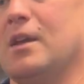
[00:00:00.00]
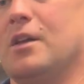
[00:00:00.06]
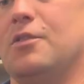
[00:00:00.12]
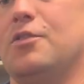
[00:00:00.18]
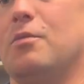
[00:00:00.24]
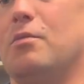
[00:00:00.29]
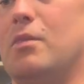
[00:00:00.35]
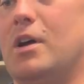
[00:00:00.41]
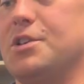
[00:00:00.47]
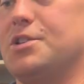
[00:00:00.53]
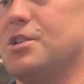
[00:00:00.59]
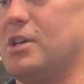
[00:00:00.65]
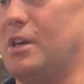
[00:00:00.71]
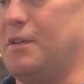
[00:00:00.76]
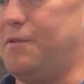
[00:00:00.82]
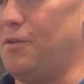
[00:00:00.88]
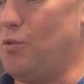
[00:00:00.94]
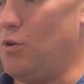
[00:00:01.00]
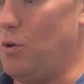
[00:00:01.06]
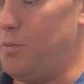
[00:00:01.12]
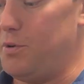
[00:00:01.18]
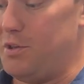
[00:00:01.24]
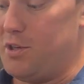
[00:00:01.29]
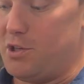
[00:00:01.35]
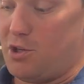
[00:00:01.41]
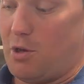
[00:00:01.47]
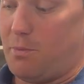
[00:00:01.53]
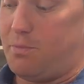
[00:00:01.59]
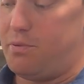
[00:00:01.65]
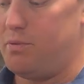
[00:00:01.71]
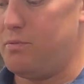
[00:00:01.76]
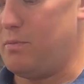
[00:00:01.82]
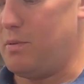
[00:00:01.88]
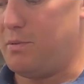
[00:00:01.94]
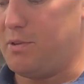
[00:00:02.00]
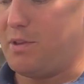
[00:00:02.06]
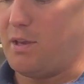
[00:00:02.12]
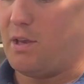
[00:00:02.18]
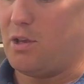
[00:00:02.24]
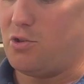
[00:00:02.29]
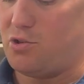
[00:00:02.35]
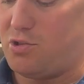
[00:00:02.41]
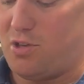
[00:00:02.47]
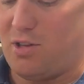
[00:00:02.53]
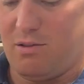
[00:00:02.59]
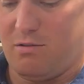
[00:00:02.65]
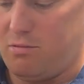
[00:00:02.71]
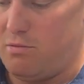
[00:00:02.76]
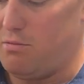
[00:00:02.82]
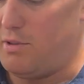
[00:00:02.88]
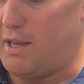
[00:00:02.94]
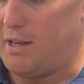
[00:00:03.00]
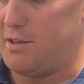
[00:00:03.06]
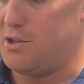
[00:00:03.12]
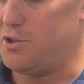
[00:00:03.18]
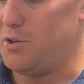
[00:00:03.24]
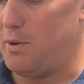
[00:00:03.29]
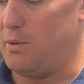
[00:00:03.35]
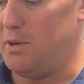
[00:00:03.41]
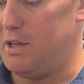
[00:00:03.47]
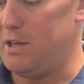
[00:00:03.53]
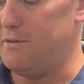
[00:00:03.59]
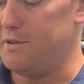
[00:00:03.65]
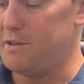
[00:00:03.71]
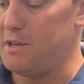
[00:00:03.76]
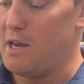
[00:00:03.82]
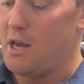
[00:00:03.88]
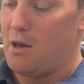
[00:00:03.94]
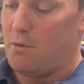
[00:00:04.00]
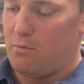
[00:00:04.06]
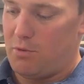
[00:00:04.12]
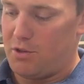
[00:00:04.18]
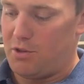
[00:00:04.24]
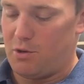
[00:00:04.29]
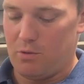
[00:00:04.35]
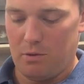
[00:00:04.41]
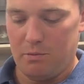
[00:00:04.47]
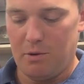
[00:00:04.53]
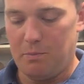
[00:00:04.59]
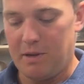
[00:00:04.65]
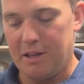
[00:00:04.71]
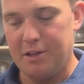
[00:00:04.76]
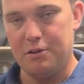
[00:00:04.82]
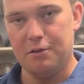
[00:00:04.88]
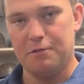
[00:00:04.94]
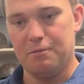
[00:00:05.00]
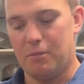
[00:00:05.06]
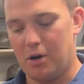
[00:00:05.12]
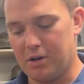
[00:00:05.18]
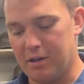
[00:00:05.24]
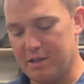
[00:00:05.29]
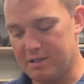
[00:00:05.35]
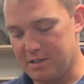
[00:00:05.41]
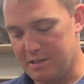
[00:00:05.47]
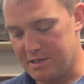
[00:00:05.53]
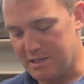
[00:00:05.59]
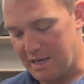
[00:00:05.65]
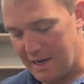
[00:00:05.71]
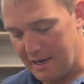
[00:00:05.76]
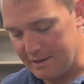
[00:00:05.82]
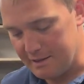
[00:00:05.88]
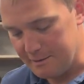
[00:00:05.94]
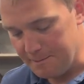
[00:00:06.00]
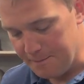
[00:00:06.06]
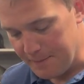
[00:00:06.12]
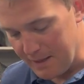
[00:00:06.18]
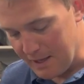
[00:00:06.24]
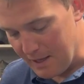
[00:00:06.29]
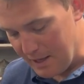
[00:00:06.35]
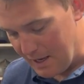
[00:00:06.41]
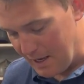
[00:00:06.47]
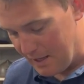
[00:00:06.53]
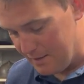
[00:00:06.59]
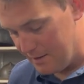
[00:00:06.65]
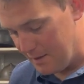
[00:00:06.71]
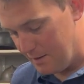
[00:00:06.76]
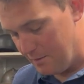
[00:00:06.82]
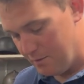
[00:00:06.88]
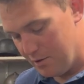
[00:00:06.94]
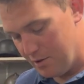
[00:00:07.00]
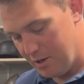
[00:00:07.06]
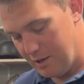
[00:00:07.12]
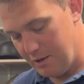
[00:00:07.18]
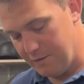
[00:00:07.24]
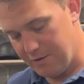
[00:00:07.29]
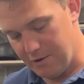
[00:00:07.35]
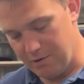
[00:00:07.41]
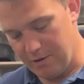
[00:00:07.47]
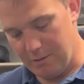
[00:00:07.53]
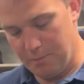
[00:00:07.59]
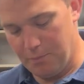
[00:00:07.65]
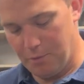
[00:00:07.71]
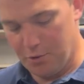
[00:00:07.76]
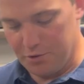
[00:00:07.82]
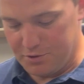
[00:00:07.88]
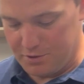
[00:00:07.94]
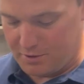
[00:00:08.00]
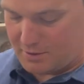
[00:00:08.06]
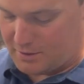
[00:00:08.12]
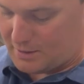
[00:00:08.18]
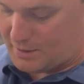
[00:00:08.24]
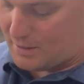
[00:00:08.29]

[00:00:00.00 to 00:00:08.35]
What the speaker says: The mask, if you open this up, it's still like this, so I'll leave it, but there will be plenty of markings inside. And then very important,